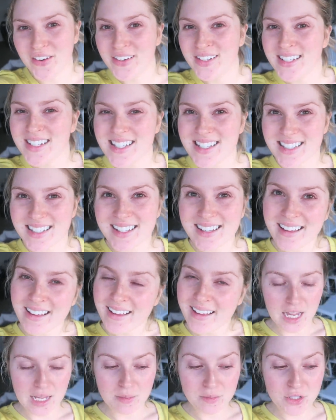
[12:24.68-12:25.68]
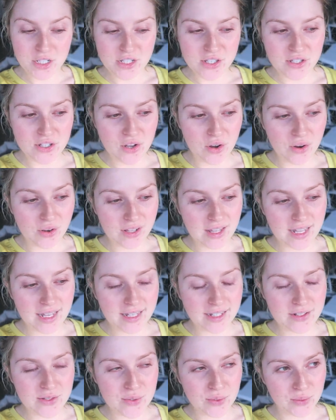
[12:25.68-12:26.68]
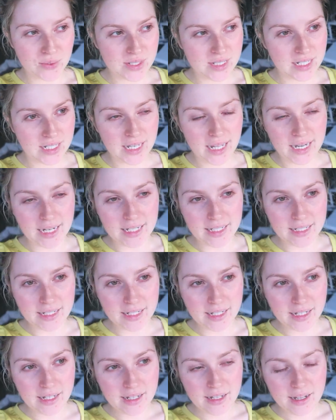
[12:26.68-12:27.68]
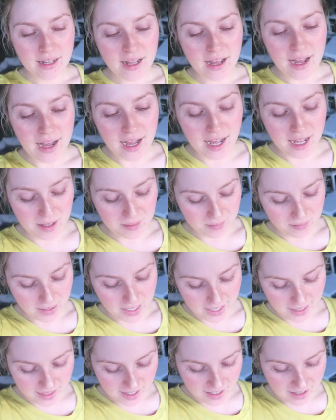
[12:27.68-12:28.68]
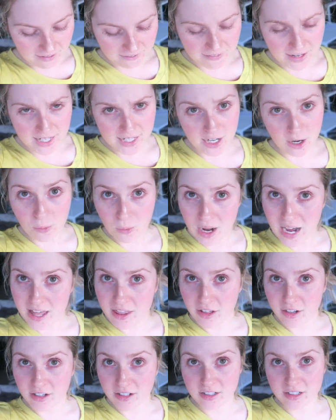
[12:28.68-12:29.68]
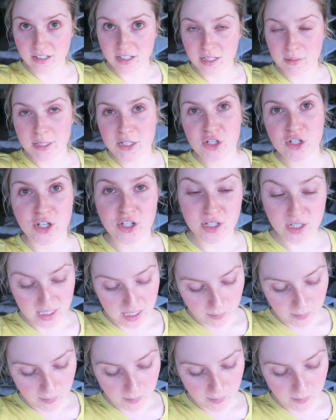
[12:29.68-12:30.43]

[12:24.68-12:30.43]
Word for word: those. I am just so like, exhausted lately. Um, I think I found out why though. Let me show you